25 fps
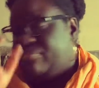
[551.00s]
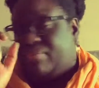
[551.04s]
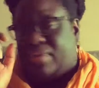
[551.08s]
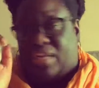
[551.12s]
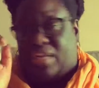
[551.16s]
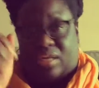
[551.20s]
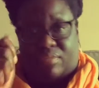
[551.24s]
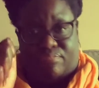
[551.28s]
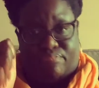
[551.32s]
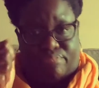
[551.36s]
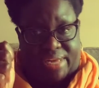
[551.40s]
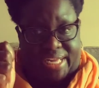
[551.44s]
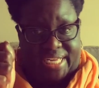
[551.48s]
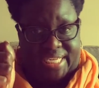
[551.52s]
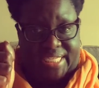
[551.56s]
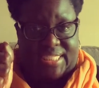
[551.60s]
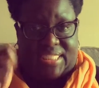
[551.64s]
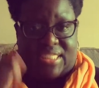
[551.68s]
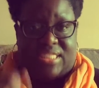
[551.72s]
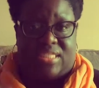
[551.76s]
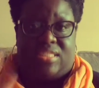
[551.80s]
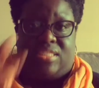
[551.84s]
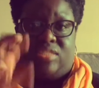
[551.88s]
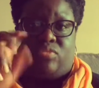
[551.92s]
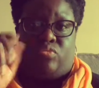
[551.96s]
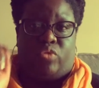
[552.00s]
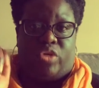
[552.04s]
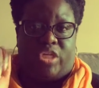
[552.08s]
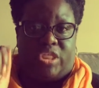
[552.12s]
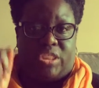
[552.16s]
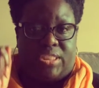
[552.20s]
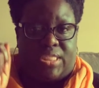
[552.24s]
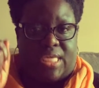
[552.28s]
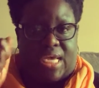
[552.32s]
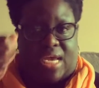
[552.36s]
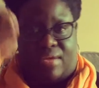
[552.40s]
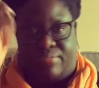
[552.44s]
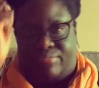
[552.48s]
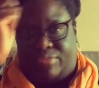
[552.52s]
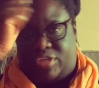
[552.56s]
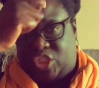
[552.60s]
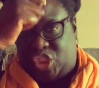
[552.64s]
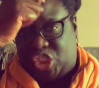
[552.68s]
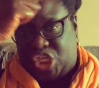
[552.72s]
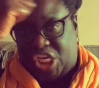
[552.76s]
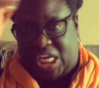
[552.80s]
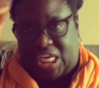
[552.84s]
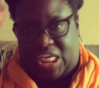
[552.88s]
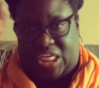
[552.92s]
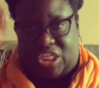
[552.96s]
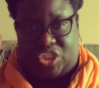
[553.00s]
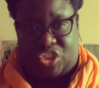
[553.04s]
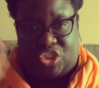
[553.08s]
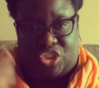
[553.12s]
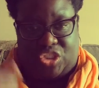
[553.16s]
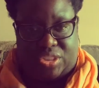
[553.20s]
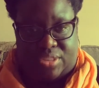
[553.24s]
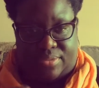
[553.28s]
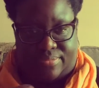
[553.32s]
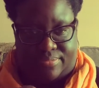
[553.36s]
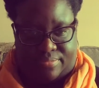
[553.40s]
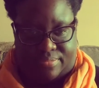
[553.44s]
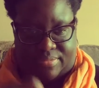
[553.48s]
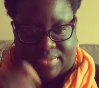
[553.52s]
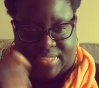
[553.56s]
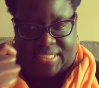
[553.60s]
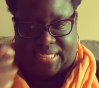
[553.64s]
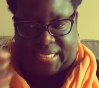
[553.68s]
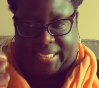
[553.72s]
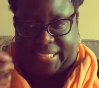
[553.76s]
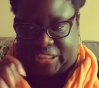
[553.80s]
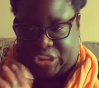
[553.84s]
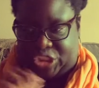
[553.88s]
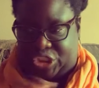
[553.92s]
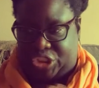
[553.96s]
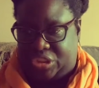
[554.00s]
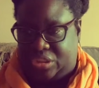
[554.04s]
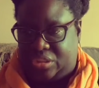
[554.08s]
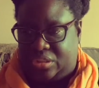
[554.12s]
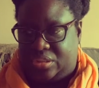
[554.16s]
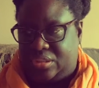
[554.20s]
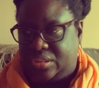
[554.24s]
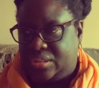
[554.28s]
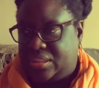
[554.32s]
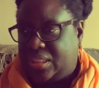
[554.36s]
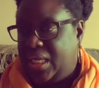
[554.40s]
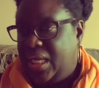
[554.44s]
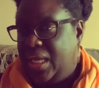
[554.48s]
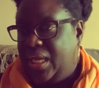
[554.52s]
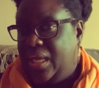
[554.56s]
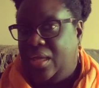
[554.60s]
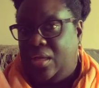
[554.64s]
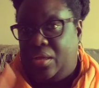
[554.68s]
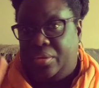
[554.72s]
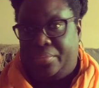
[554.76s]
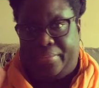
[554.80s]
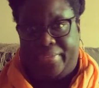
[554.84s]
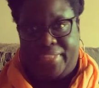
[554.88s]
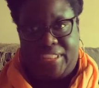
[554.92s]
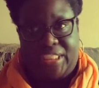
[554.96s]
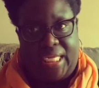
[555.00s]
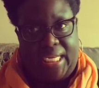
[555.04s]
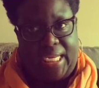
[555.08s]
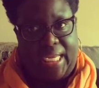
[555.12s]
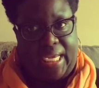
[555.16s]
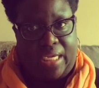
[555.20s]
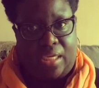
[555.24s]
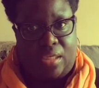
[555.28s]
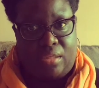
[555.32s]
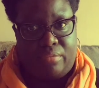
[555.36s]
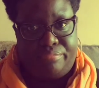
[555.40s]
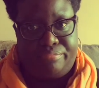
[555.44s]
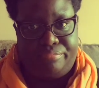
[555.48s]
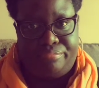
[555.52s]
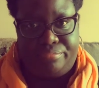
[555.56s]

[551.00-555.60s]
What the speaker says: But it buzzes when it's time to change sections, which I like.